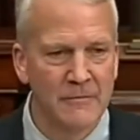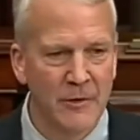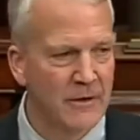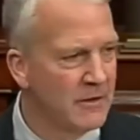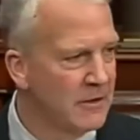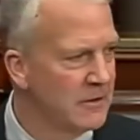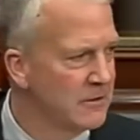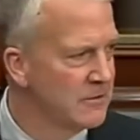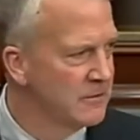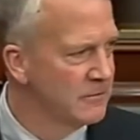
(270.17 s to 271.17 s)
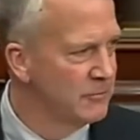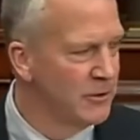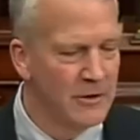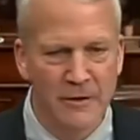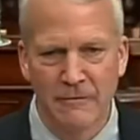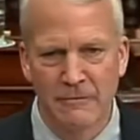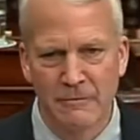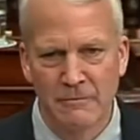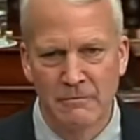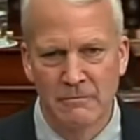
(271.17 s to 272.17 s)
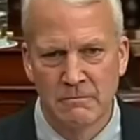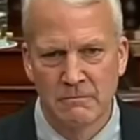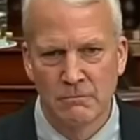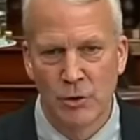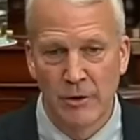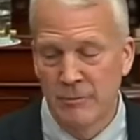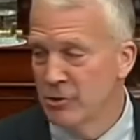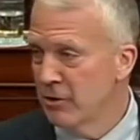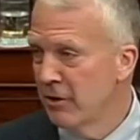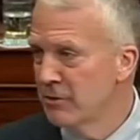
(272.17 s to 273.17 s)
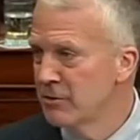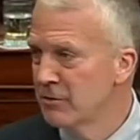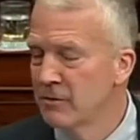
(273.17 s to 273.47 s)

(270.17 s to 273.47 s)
Right there. We could have put him in charge.